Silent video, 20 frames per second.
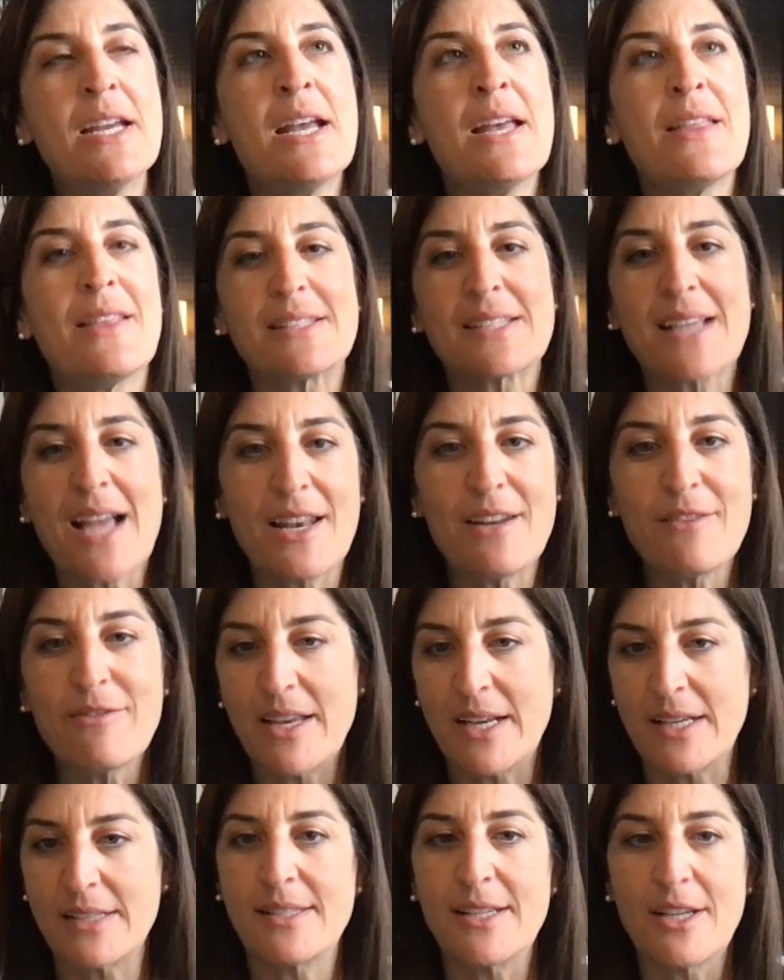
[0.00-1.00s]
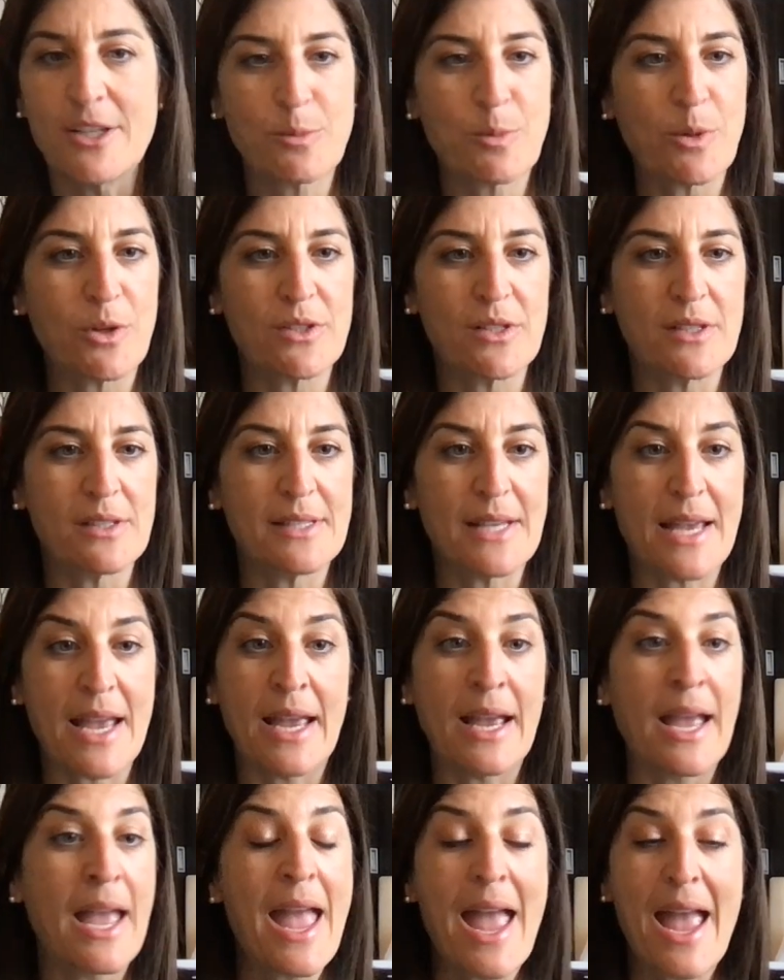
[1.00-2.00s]
That's kind of like a salesperson
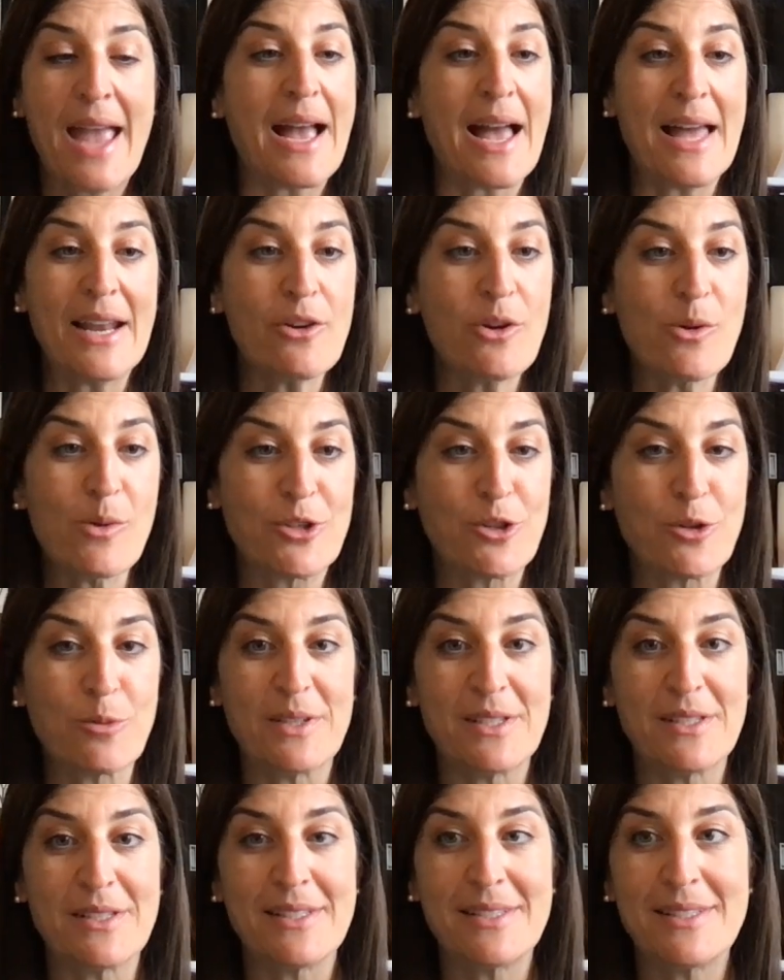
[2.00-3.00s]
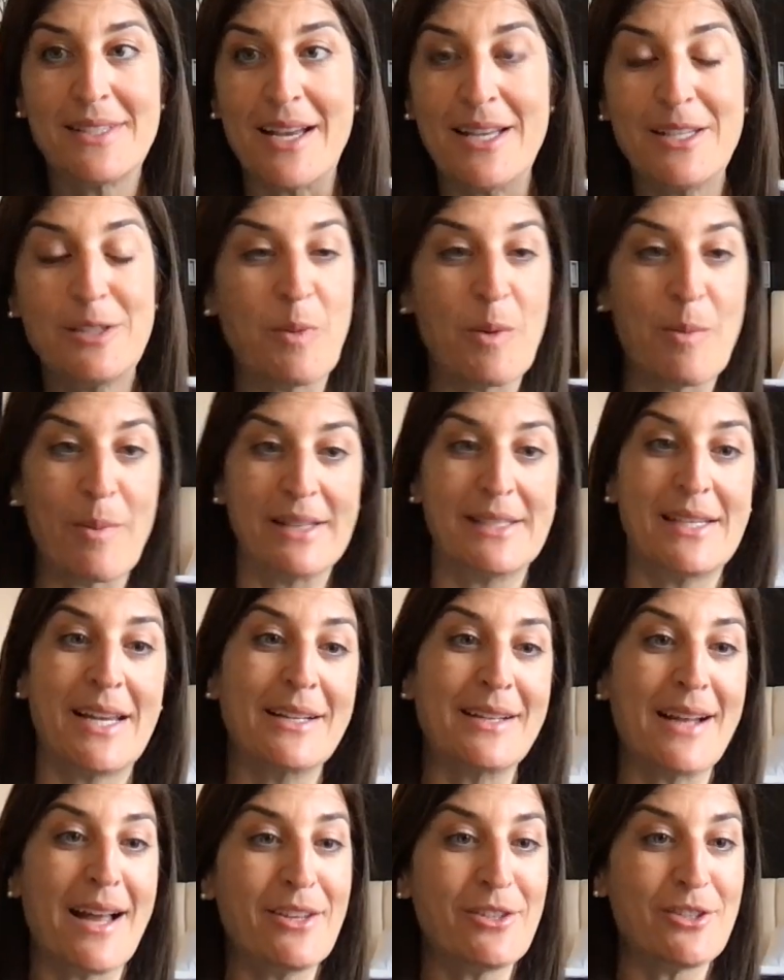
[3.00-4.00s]
saying, hey, I don't know what your business does, but my
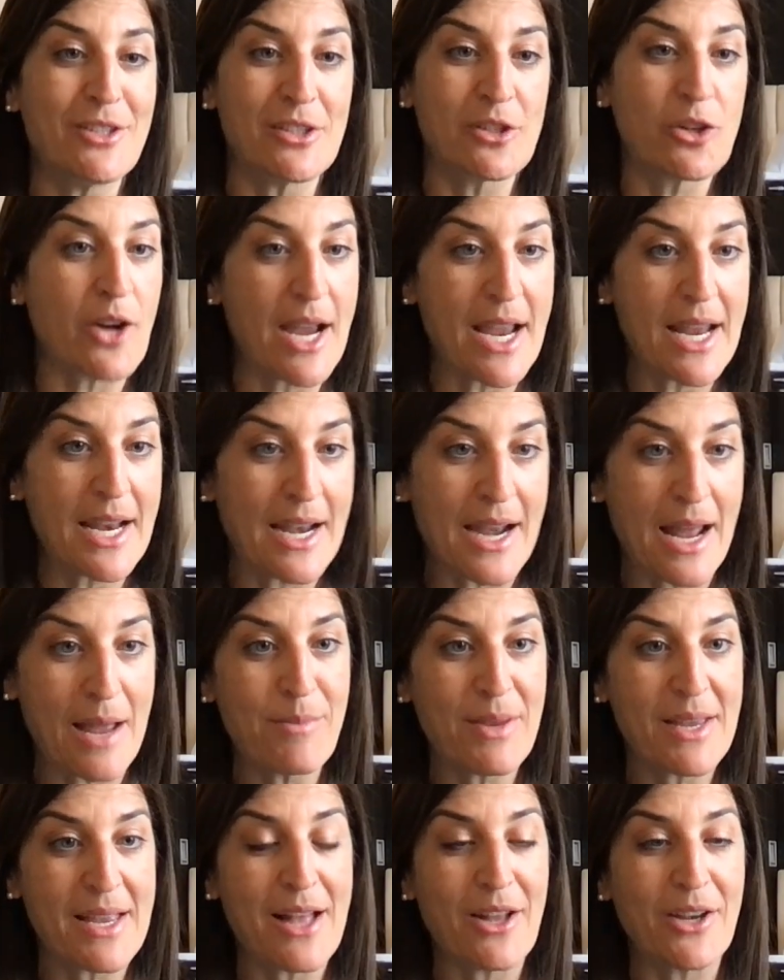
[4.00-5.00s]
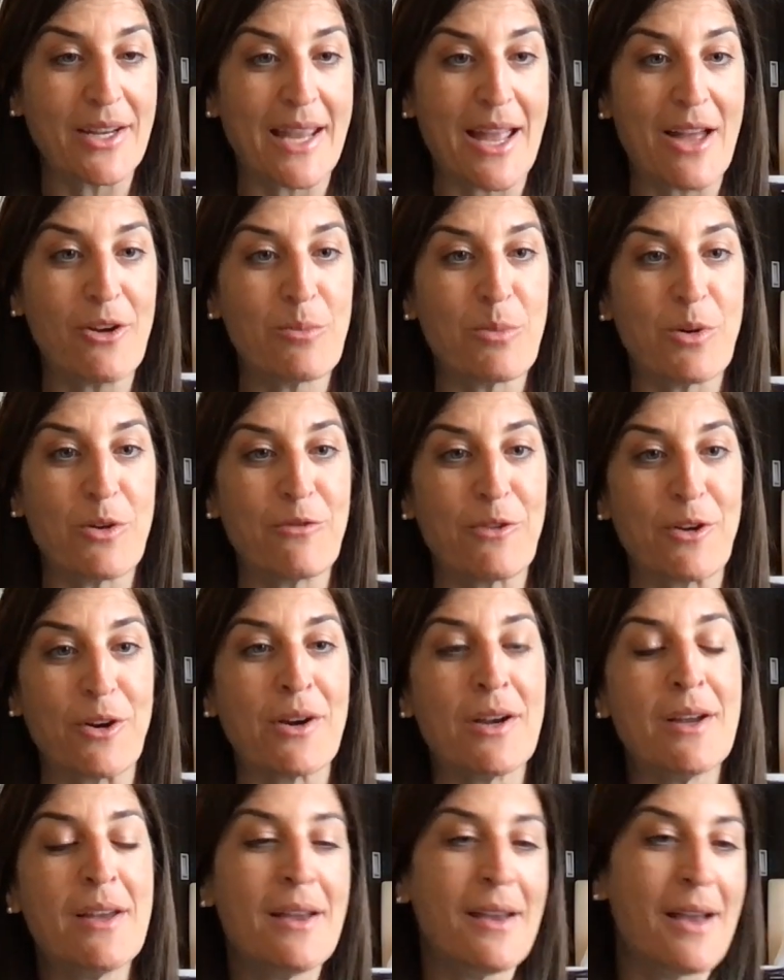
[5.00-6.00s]
technology is great and I'm being held accountable for
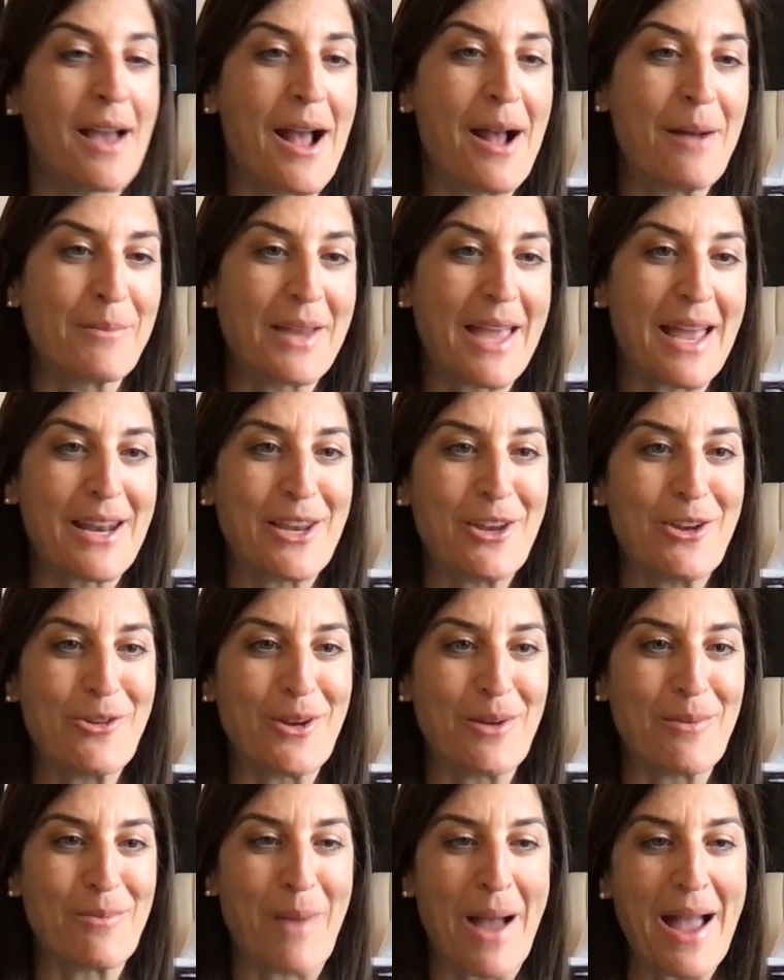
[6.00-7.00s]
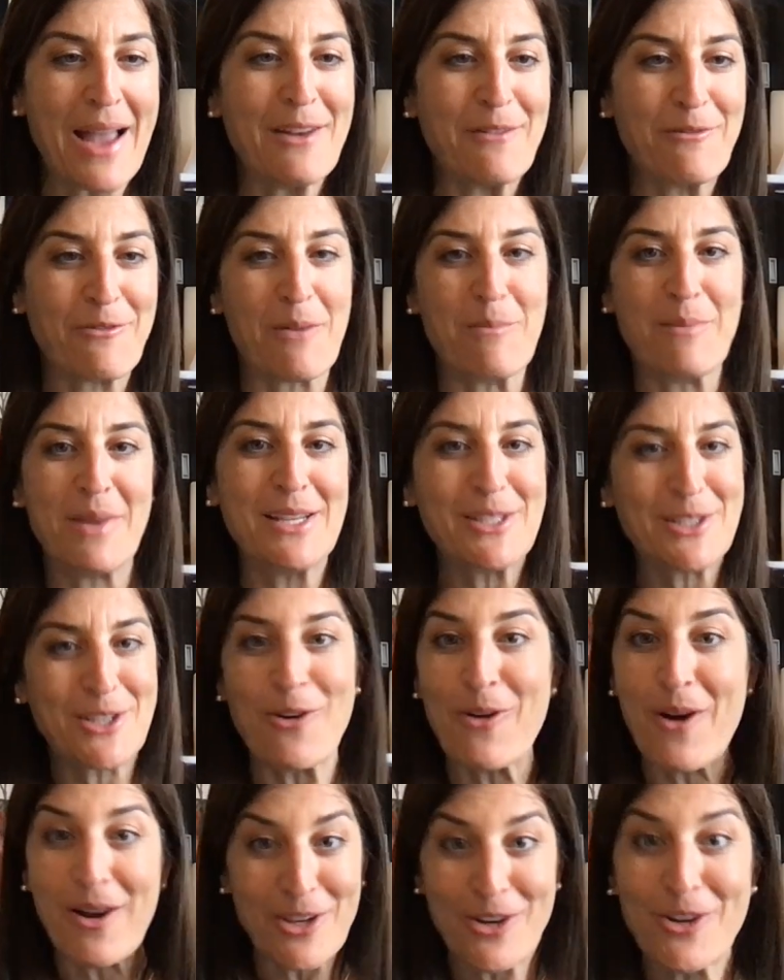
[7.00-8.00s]
getting you to buy it from me.
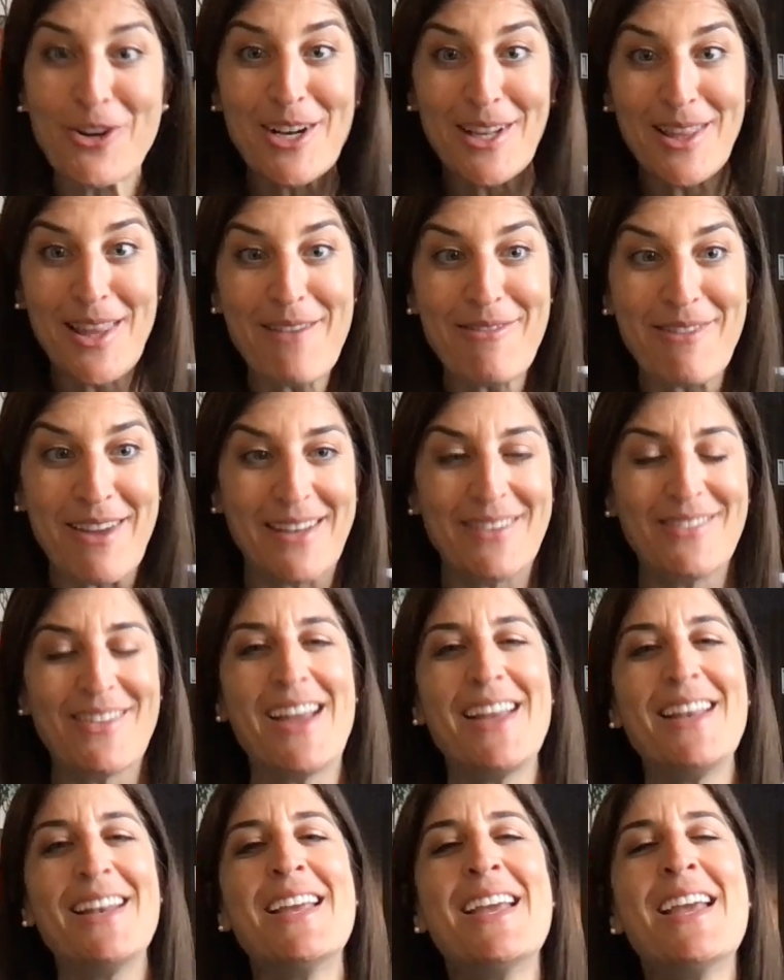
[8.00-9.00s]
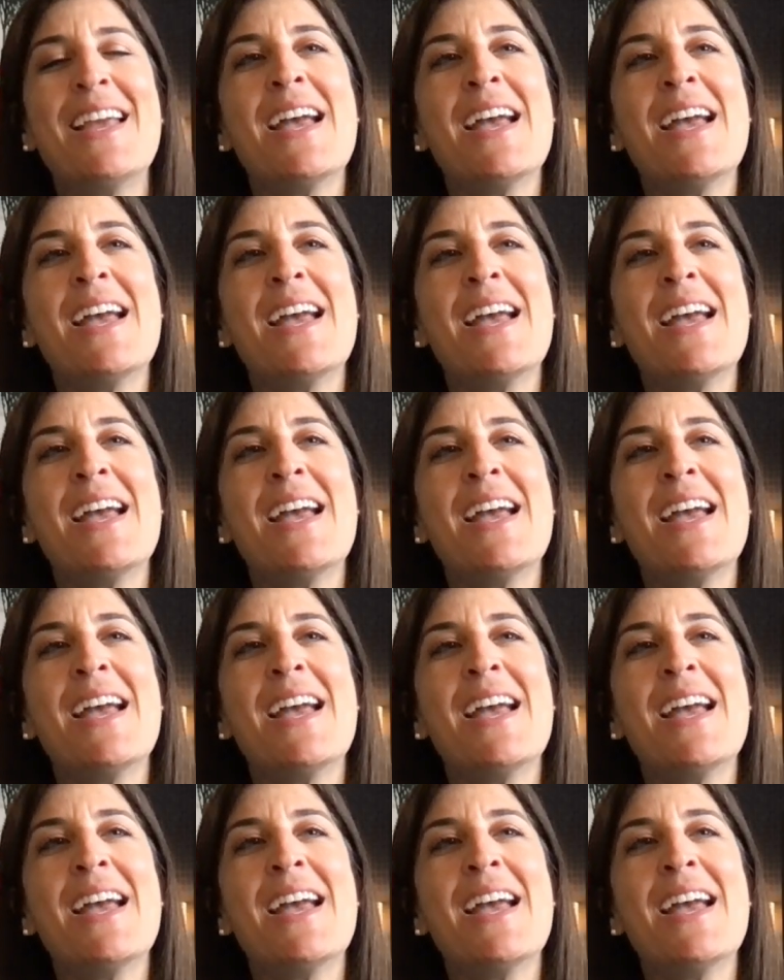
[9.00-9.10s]
So you're going to love it, right?